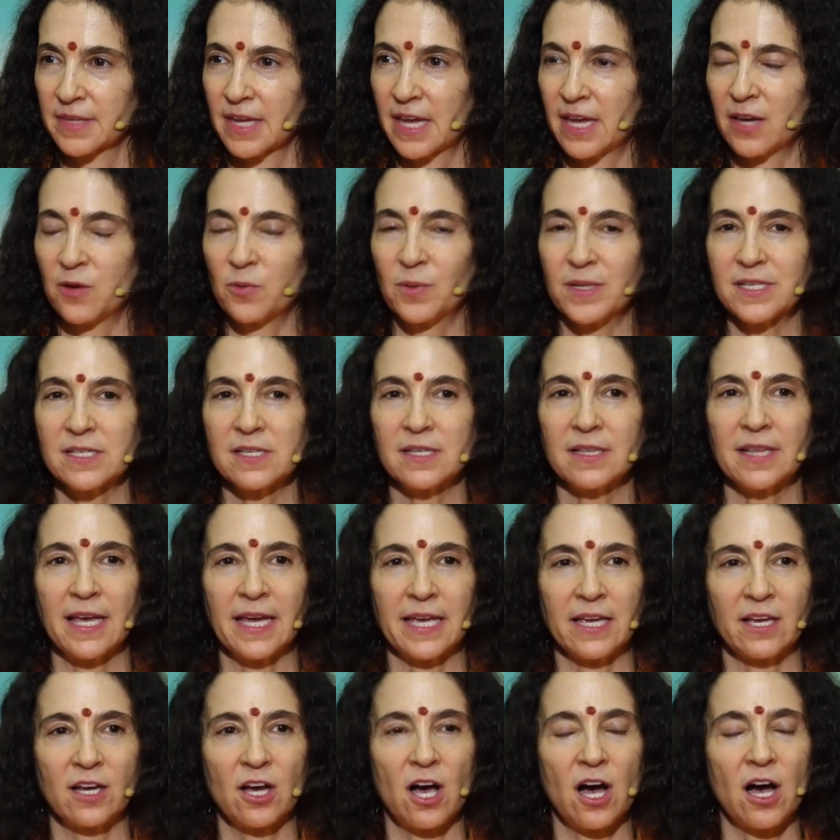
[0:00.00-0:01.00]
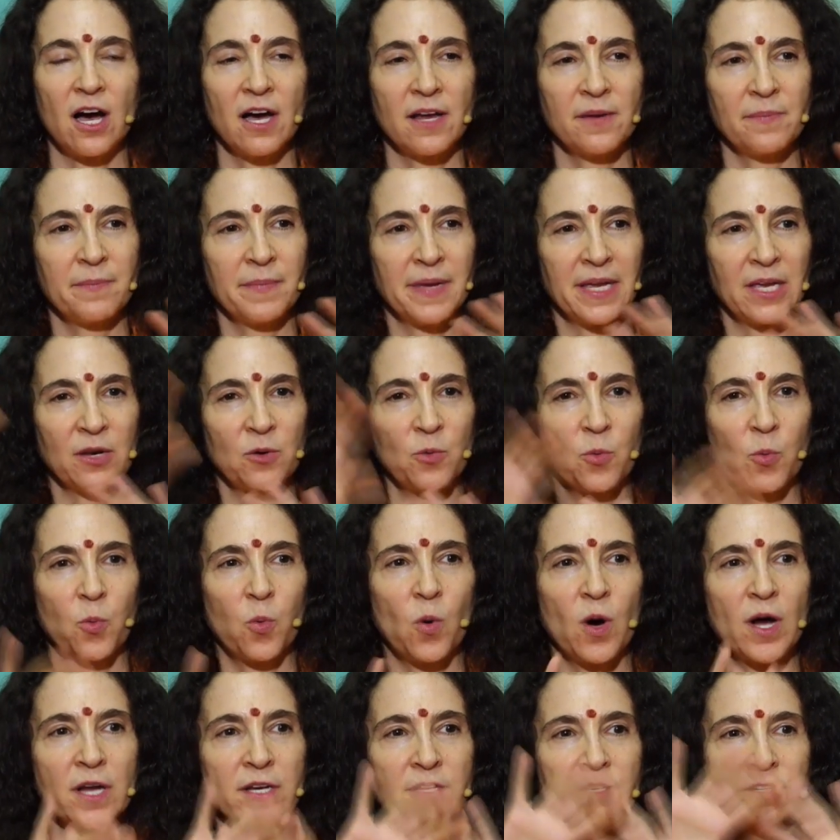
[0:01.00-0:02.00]
It wasn't like God made
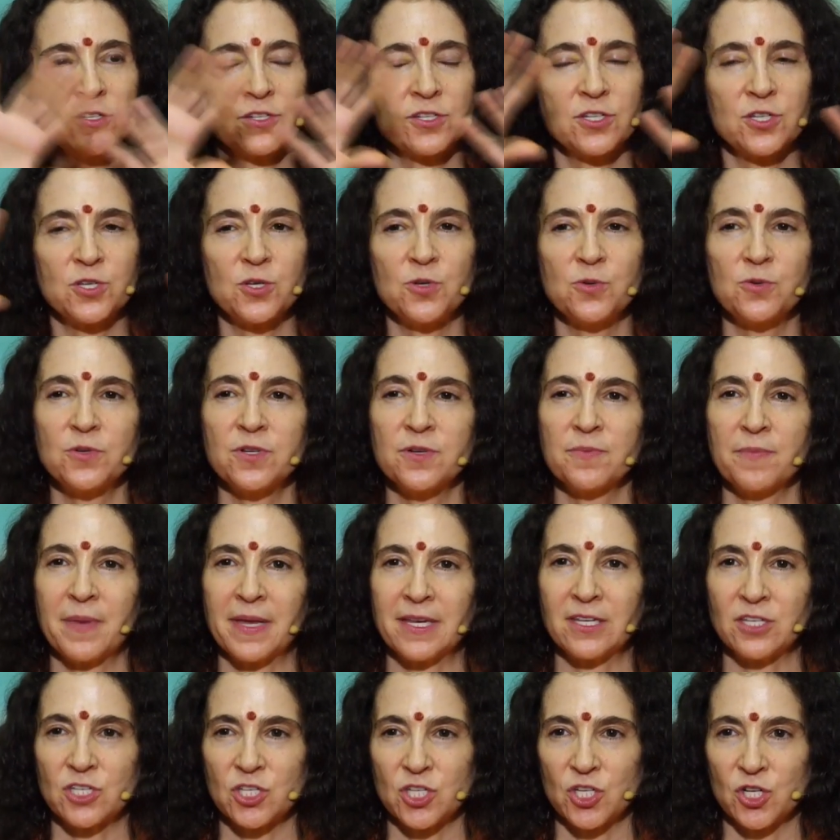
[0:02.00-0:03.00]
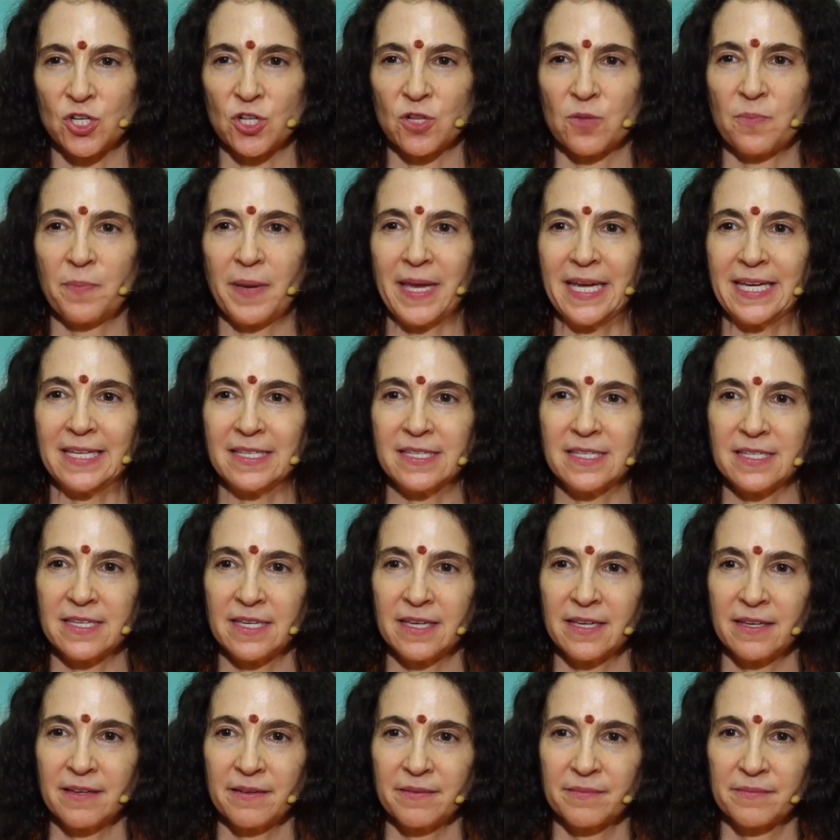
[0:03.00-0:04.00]
one two-dimensional
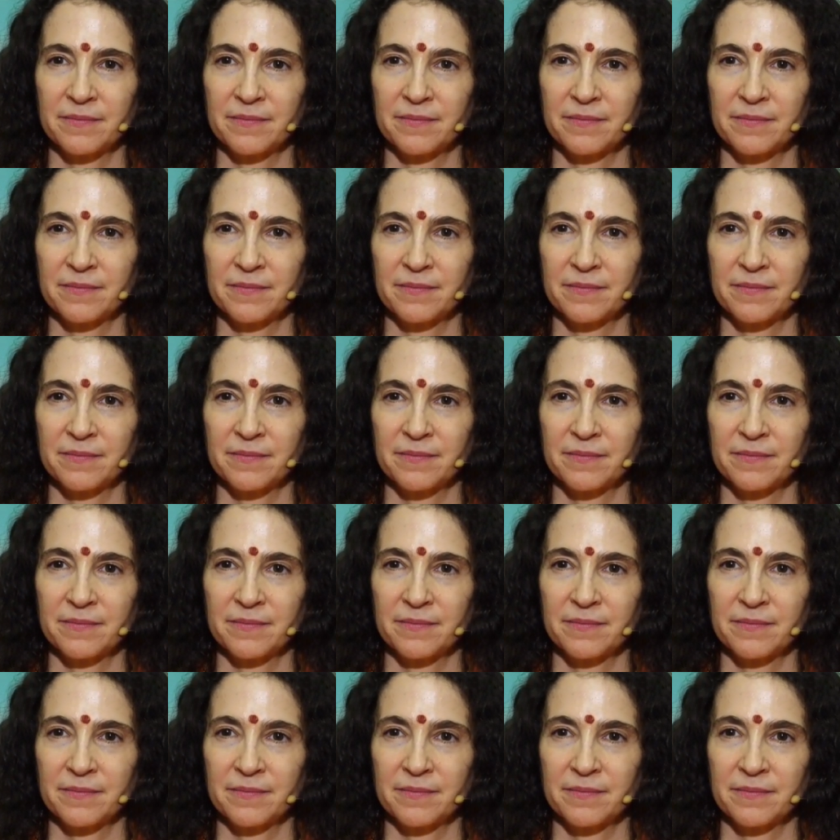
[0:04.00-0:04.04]
painting